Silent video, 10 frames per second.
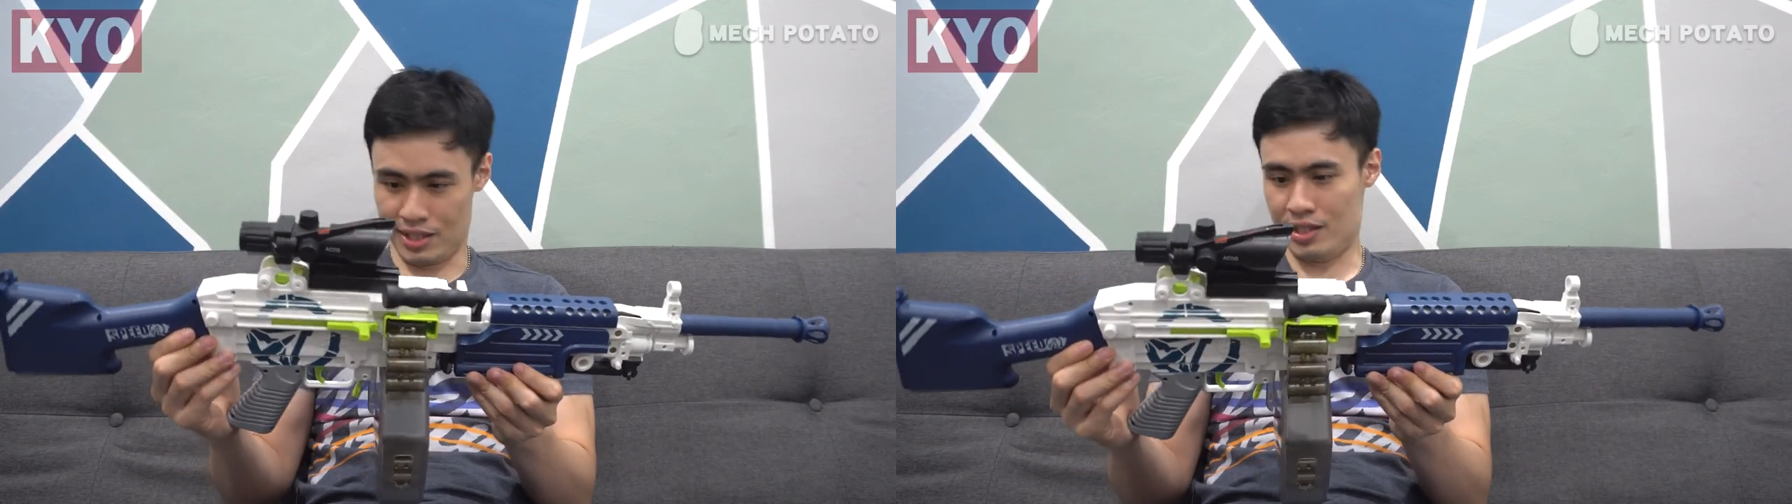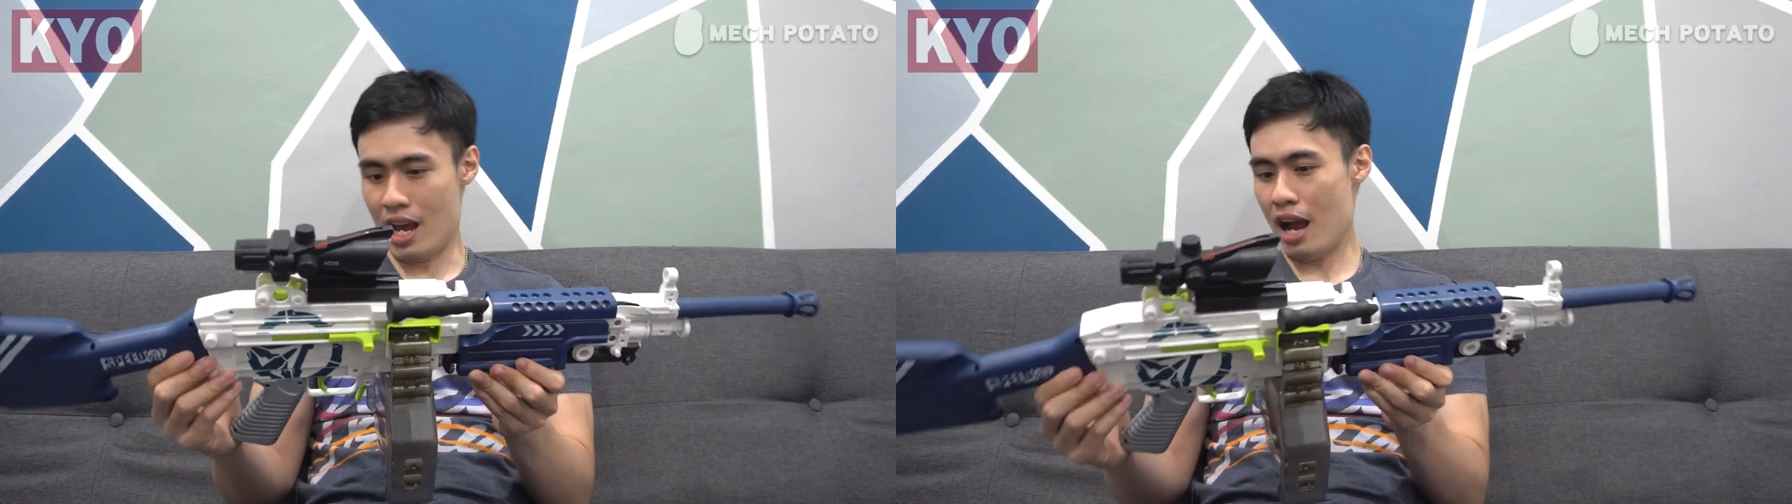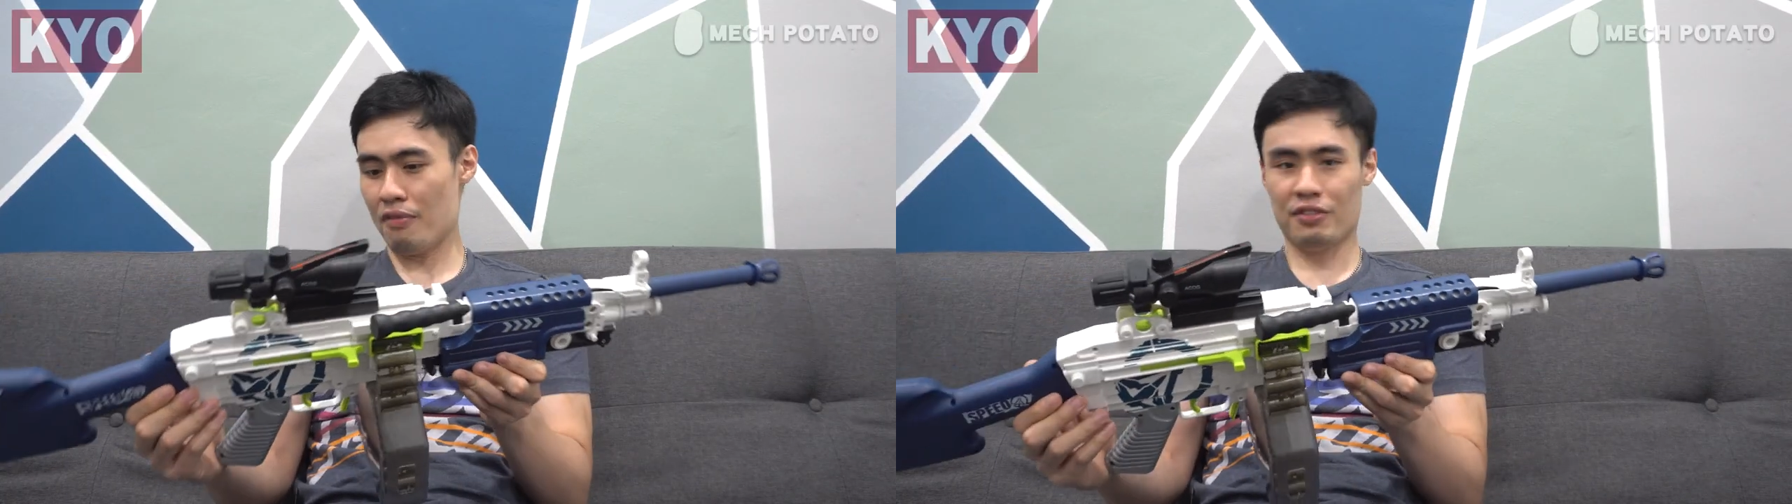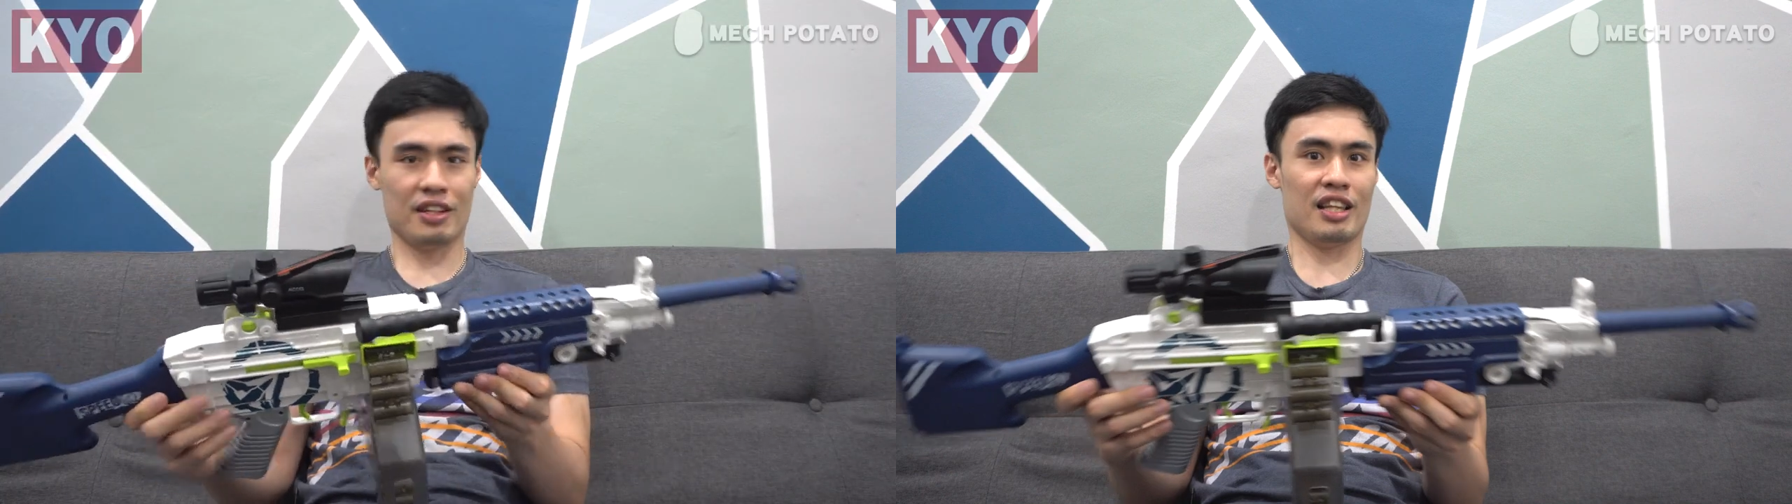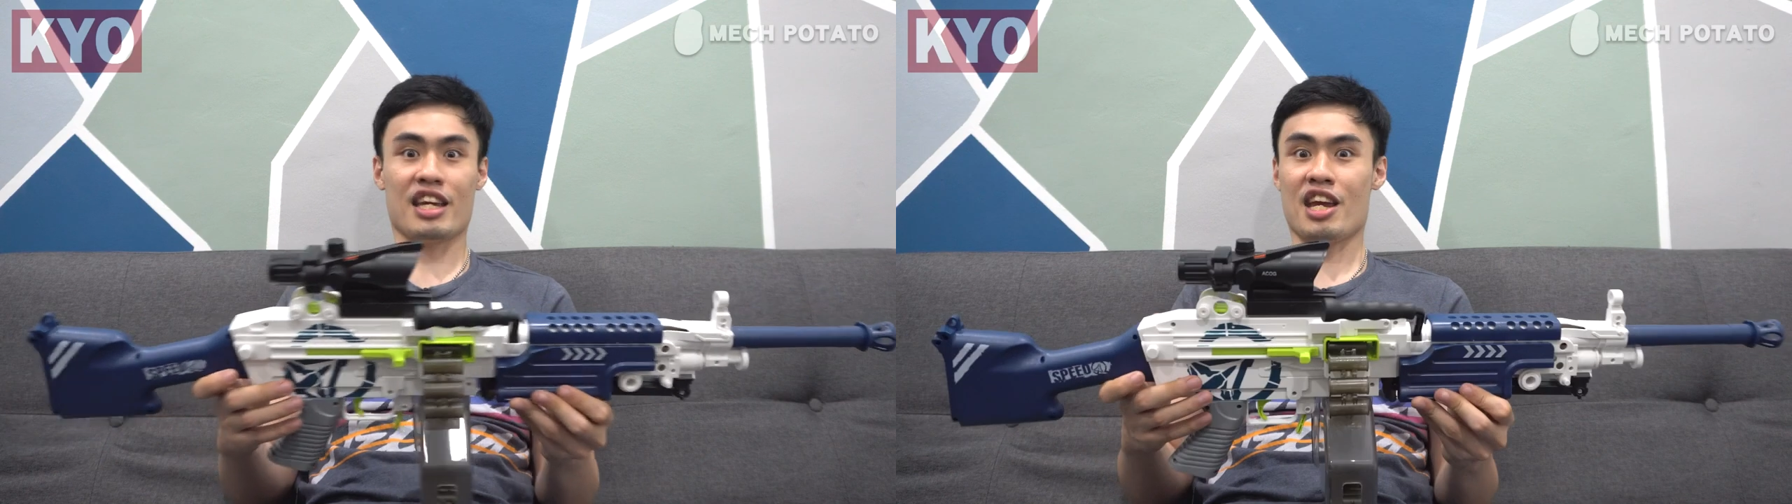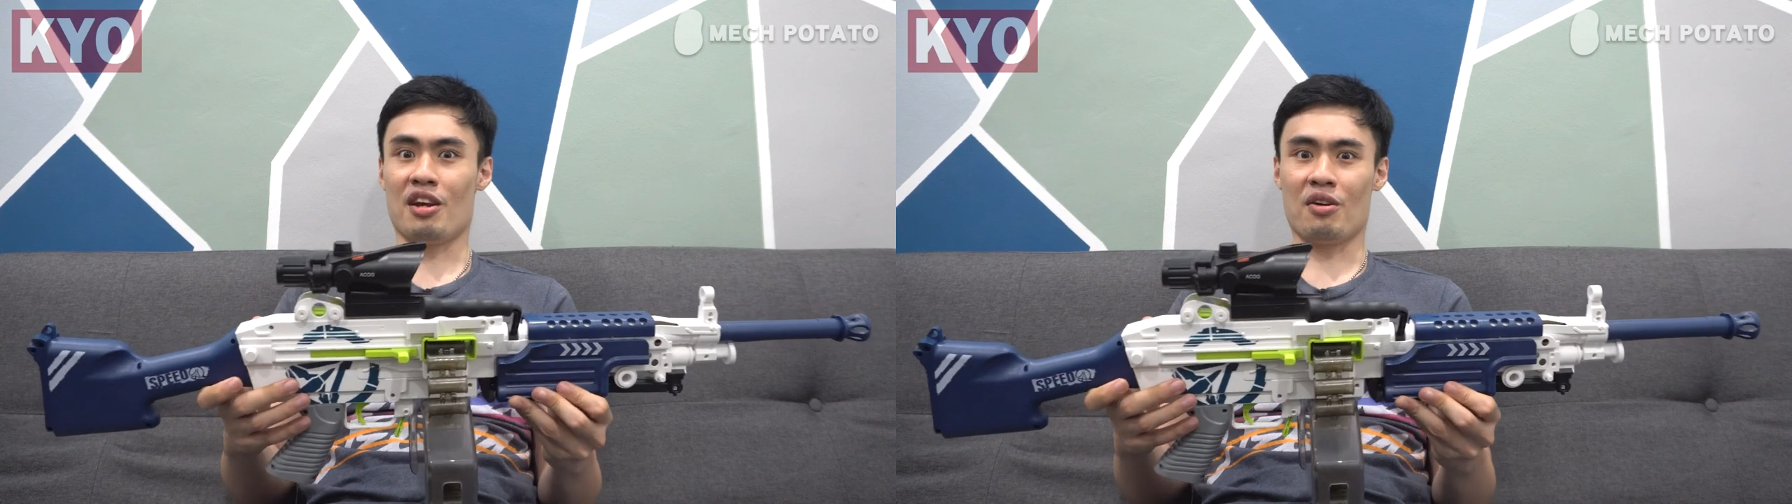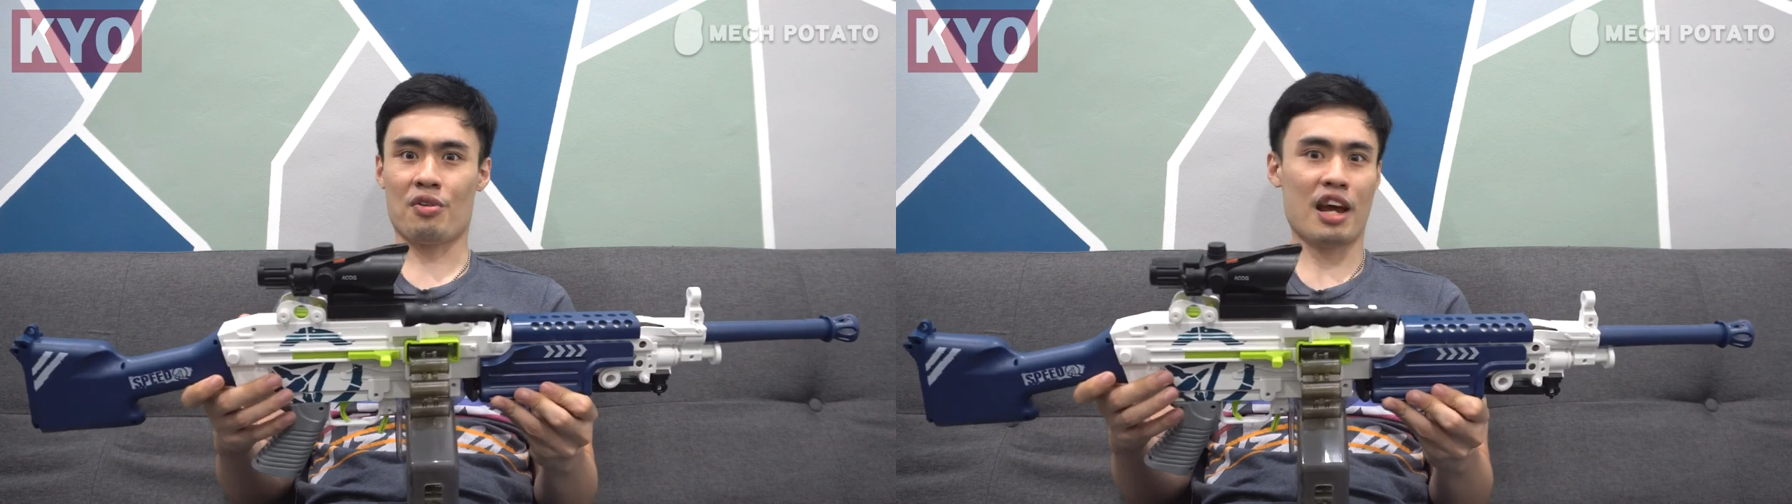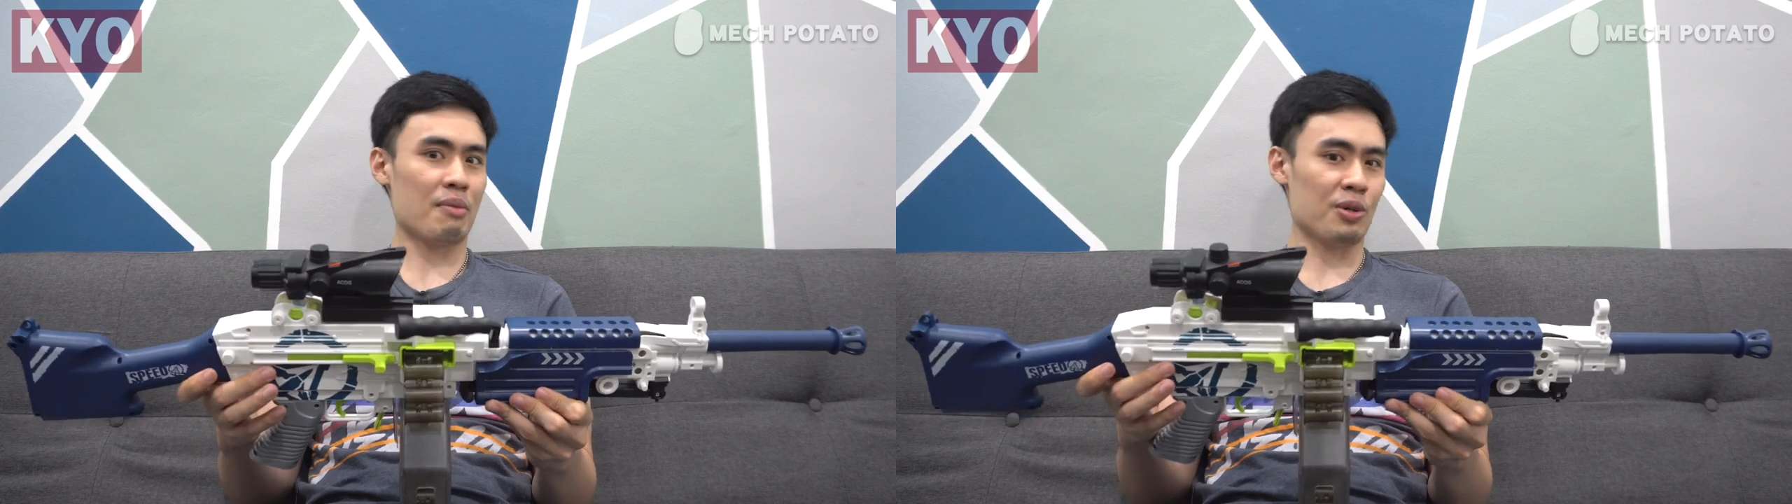definitely
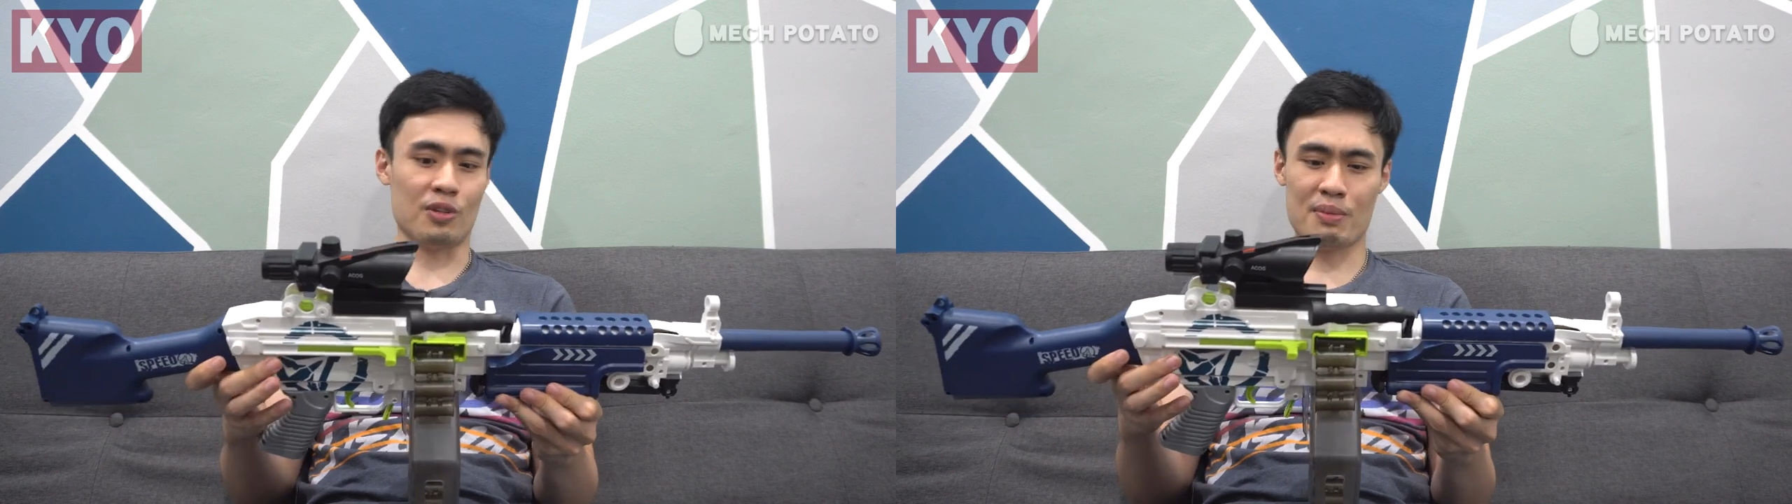incredible.